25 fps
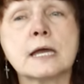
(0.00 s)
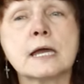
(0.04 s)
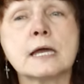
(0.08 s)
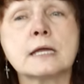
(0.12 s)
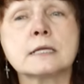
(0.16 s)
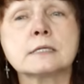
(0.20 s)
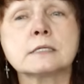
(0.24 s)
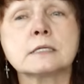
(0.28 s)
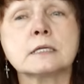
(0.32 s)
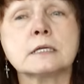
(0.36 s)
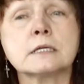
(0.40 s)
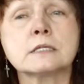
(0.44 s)

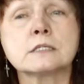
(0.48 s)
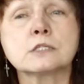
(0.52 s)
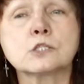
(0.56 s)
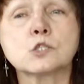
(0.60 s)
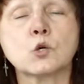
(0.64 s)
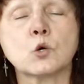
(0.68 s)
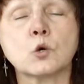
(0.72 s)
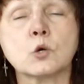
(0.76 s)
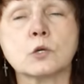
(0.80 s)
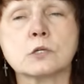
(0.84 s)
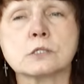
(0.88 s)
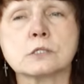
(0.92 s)
and is
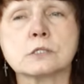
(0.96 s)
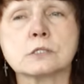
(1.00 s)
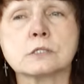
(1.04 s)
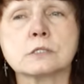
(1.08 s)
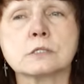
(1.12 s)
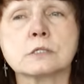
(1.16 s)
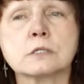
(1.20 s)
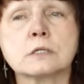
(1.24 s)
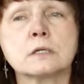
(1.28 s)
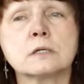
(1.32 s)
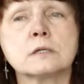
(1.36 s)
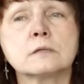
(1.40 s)

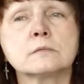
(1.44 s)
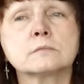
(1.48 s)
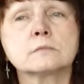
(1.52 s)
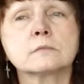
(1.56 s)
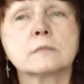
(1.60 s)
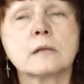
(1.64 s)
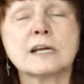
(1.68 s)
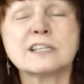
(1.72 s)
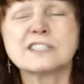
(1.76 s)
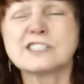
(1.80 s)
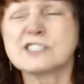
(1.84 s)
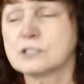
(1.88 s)
gorgeous.
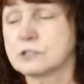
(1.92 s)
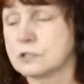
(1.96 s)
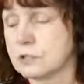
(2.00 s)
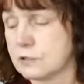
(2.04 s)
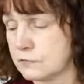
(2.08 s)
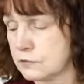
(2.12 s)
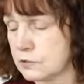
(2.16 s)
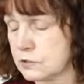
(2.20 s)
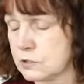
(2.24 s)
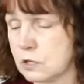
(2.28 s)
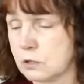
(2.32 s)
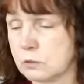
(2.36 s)
I just
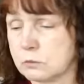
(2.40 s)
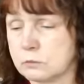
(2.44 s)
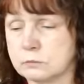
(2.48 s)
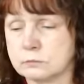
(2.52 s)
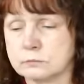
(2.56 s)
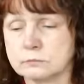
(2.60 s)
love snow.